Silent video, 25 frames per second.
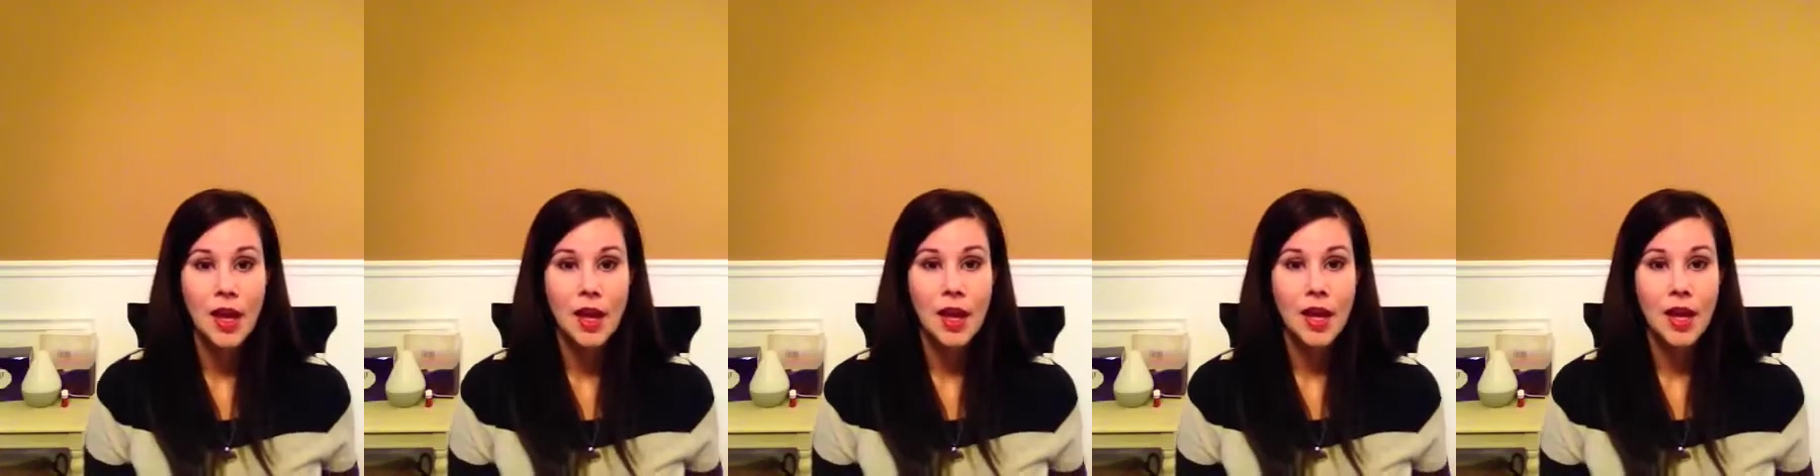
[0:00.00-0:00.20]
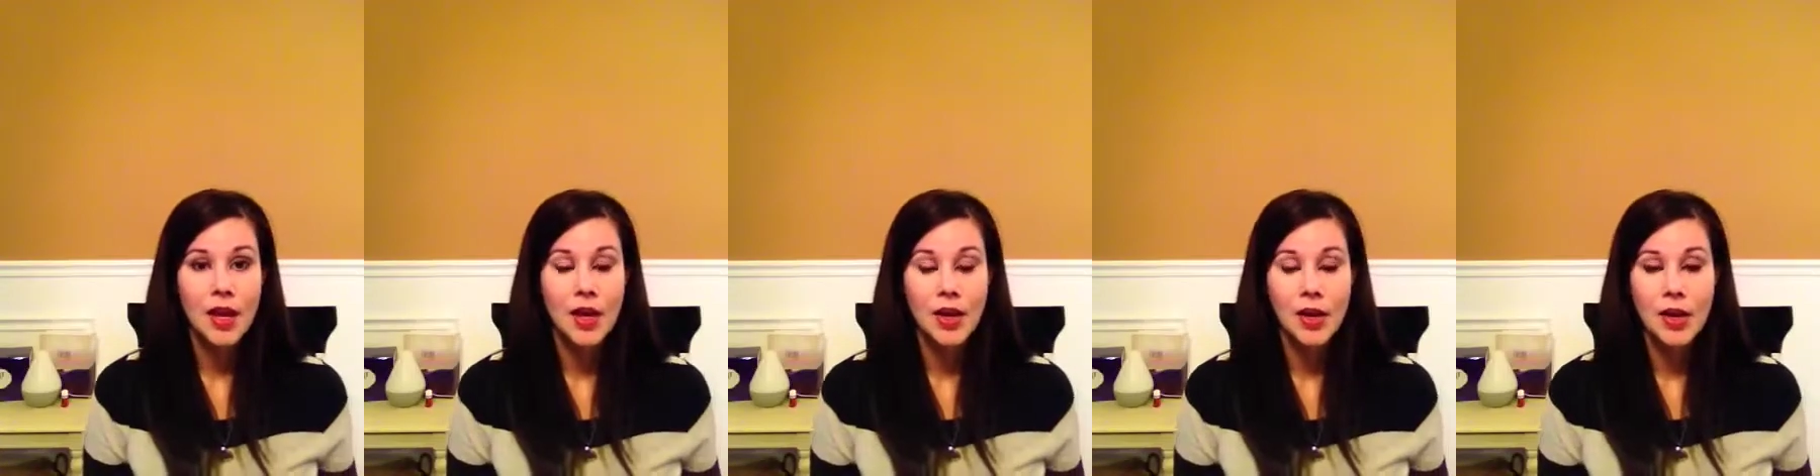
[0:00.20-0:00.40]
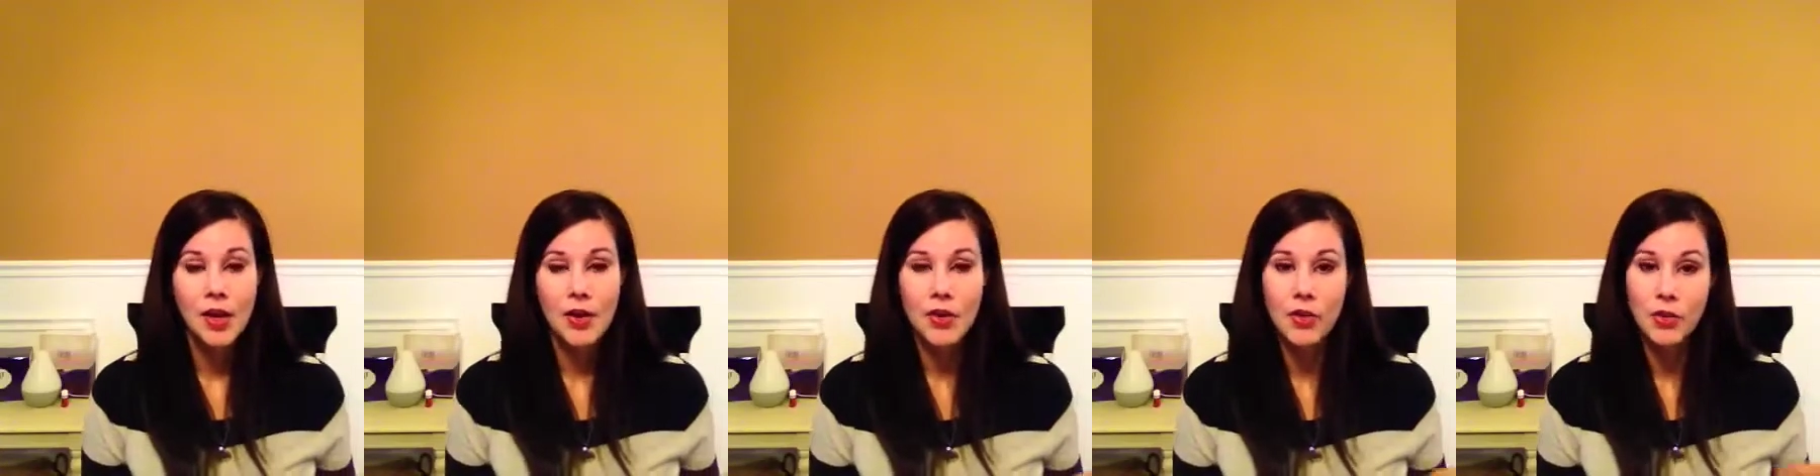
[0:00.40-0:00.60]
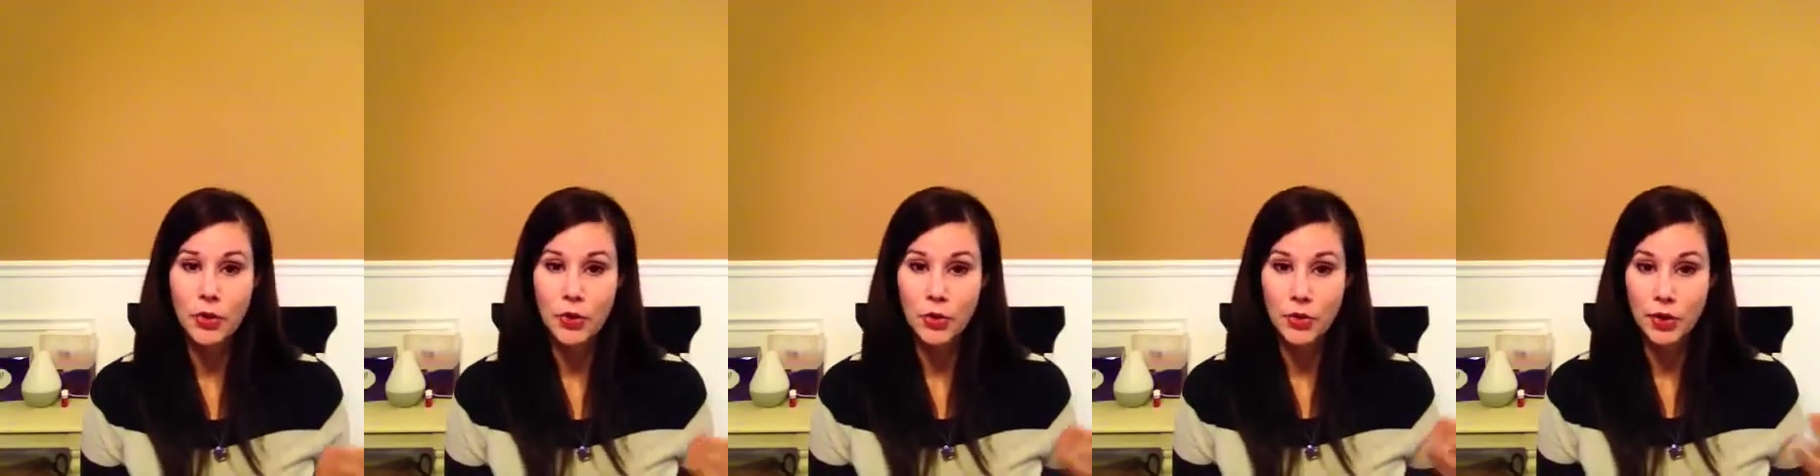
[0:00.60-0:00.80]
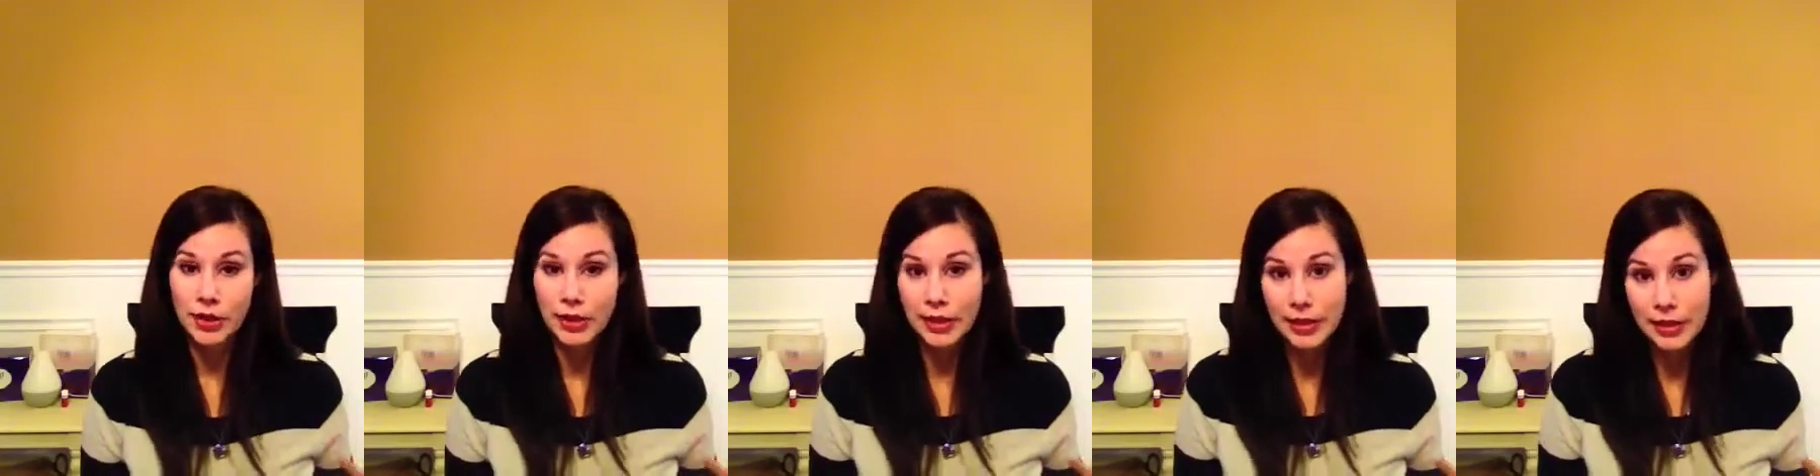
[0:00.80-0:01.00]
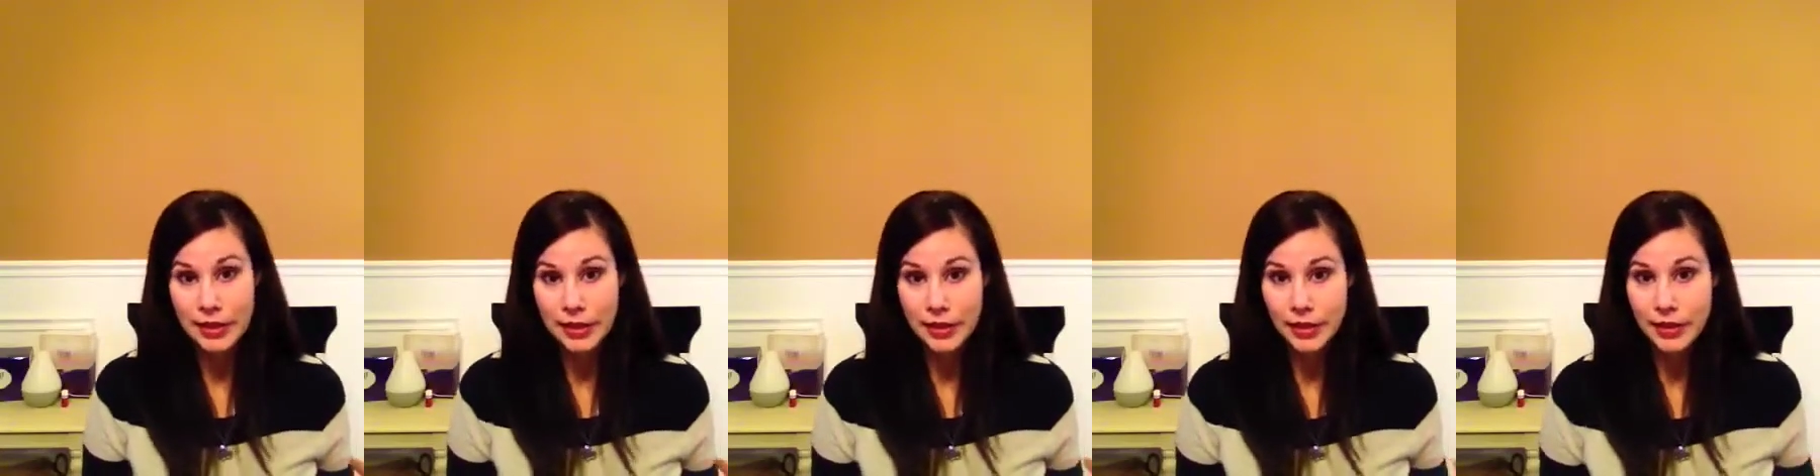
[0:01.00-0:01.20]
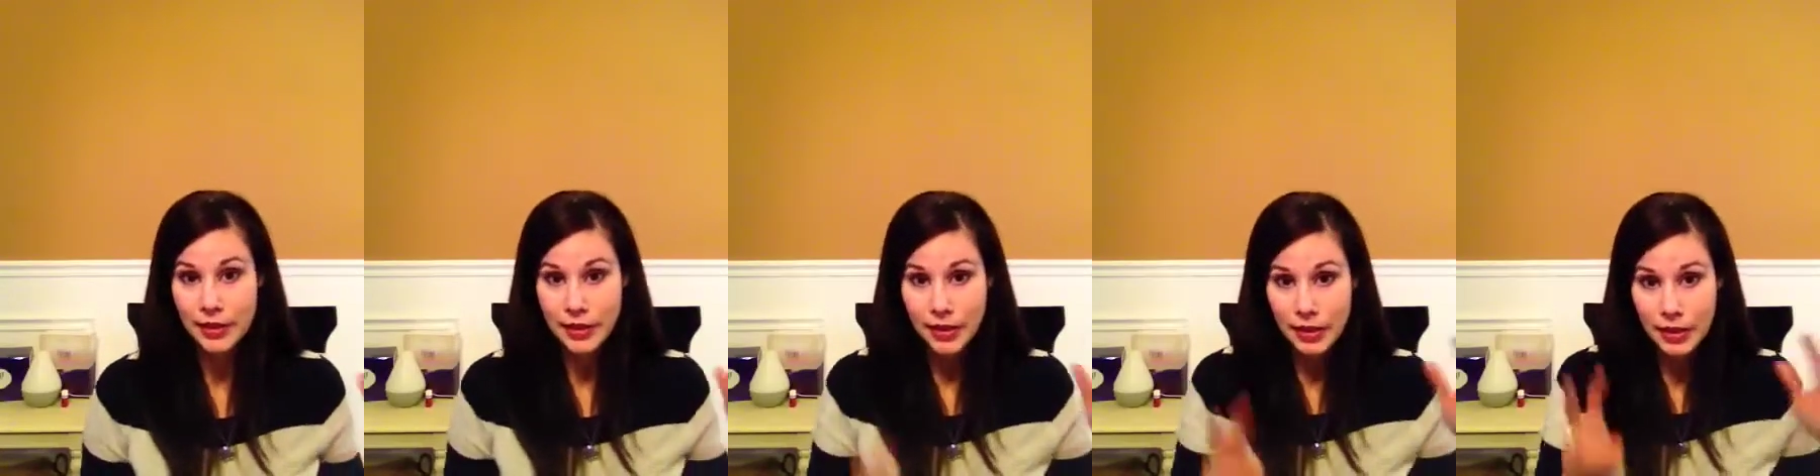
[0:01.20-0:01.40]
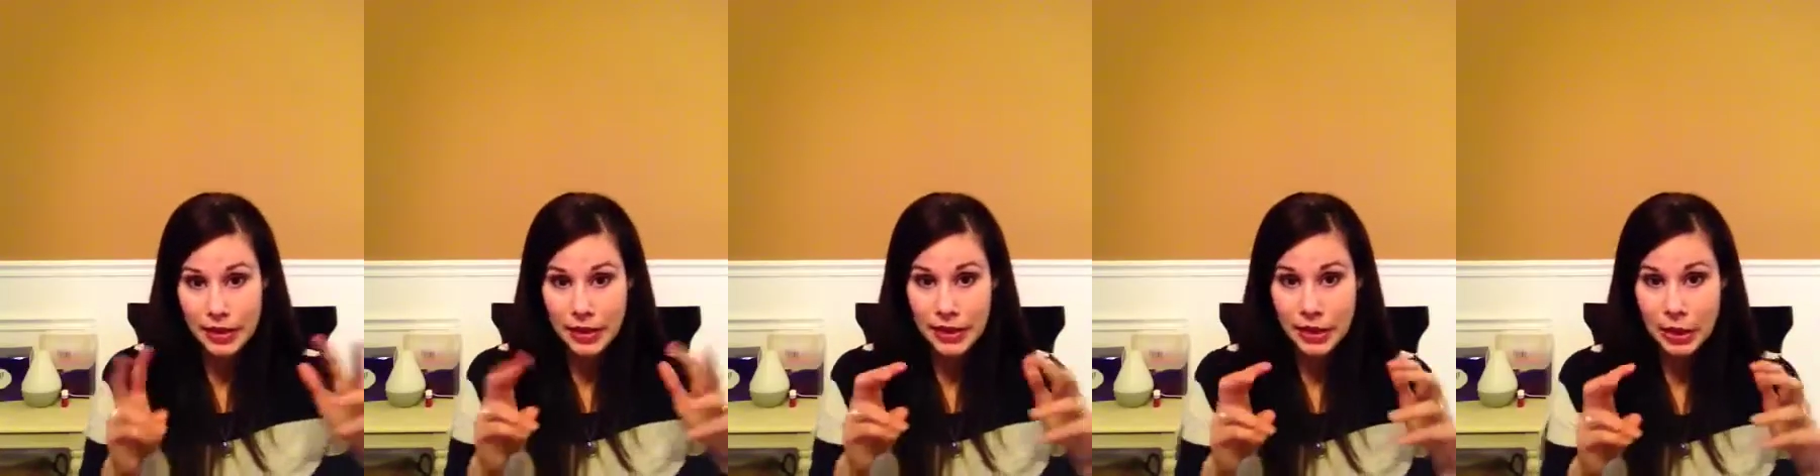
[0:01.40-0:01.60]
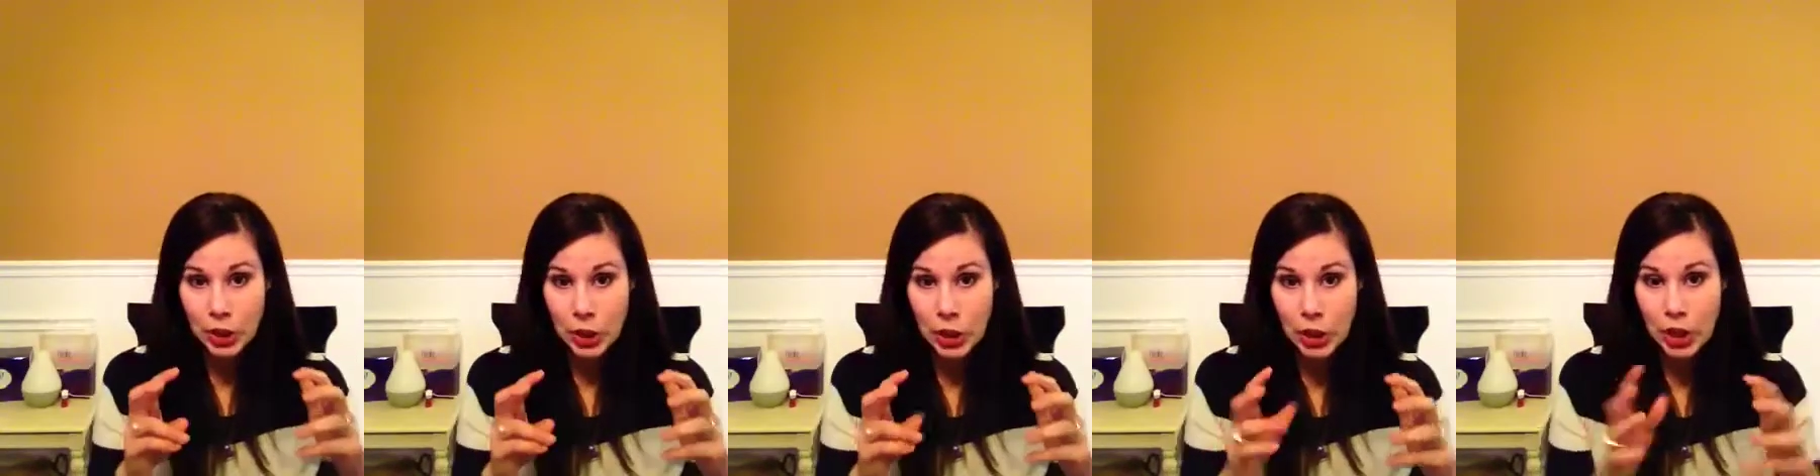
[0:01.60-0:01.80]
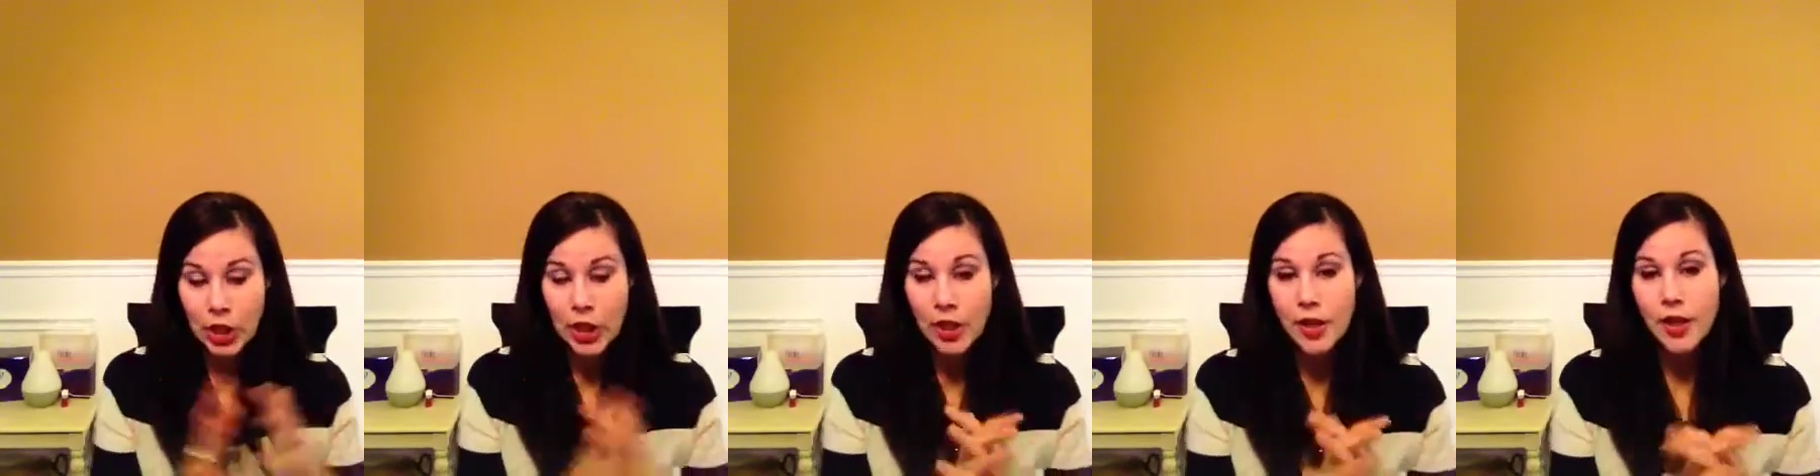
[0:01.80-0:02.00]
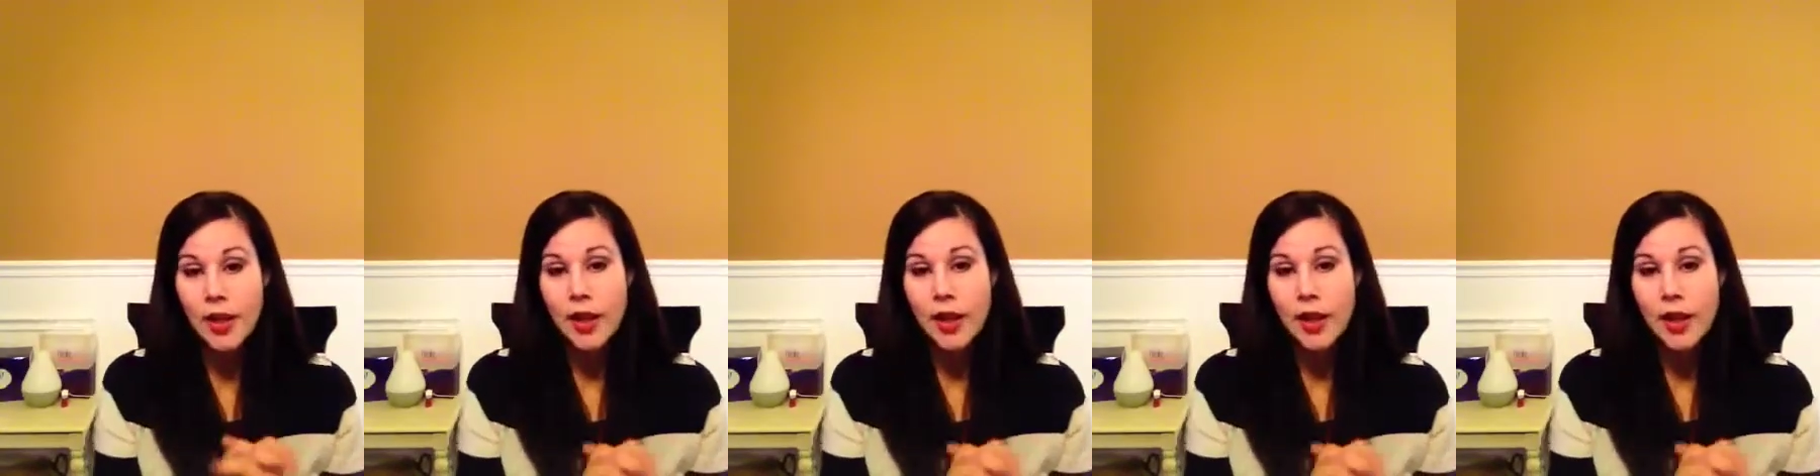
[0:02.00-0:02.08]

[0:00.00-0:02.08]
a green cleaner